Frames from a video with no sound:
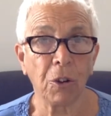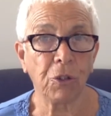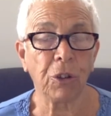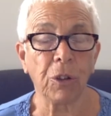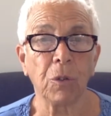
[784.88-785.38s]
our
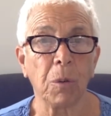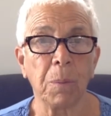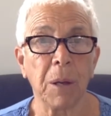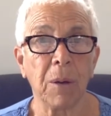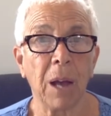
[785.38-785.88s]
children
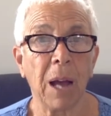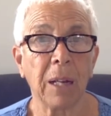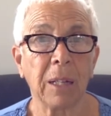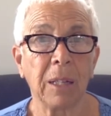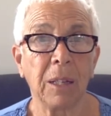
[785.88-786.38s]

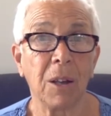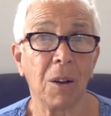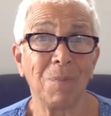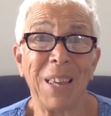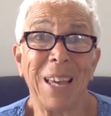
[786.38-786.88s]
periodically
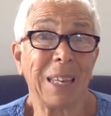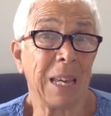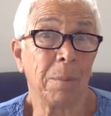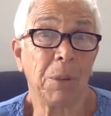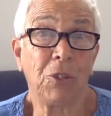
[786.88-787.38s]
go,
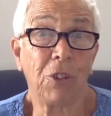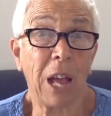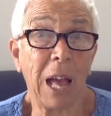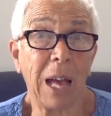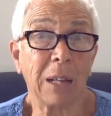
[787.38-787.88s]
eh, can't be
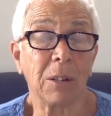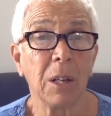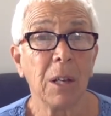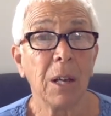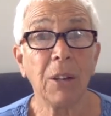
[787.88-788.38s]
shagged,
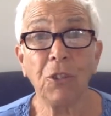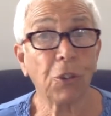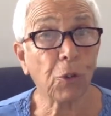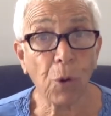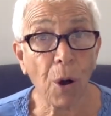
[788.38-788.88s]
and
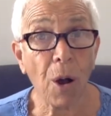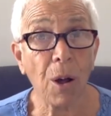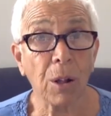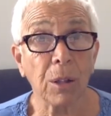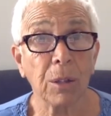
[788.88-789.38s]
just
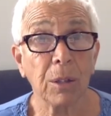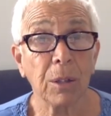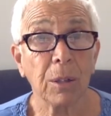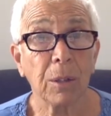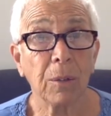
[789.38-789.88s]
crawl,
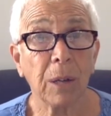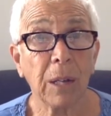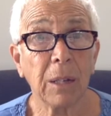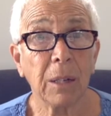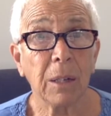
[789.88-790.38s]

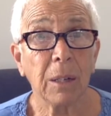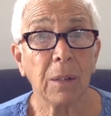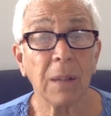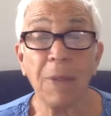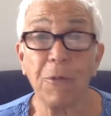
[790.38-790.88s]
right?
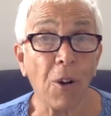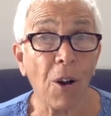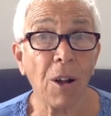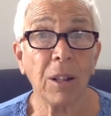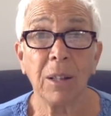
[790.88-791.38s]
They
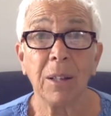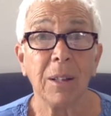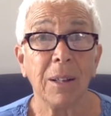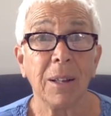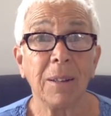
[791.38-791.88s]
fall
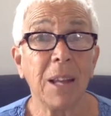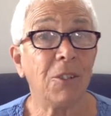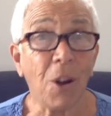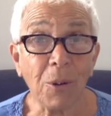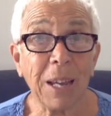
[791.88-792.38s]
and they
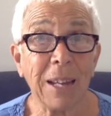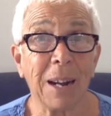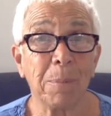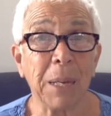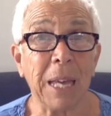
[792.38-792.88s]
don't get
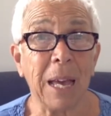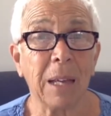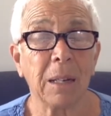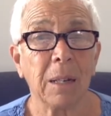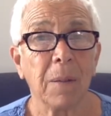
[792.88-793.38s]
up
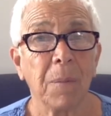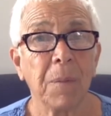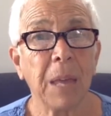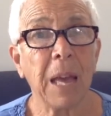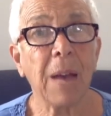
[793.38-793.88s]
again.
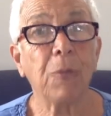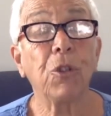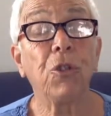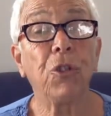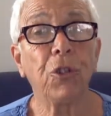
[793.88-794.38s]
They have to
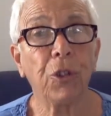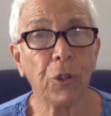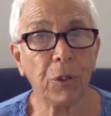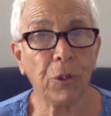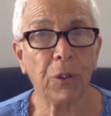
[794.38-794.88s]

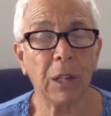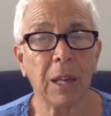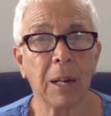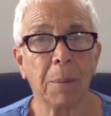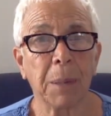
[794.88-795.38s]
choose to
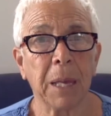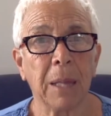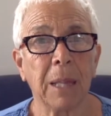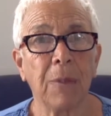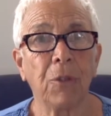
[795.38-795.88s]
get up again.
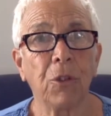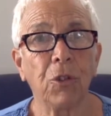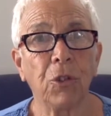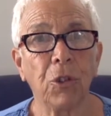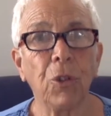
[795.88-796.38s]
They have to
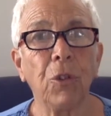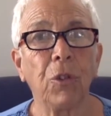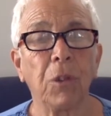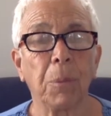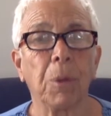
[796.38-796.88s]
choose
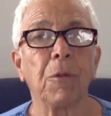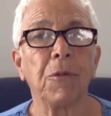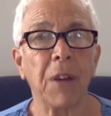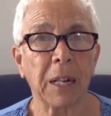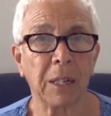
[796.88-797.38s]
to
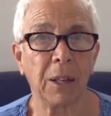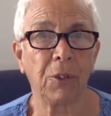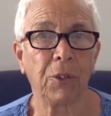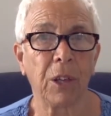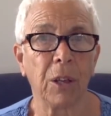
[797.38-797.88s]
perfect their
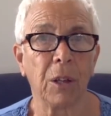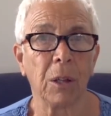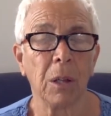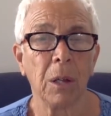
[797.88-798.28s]
skill.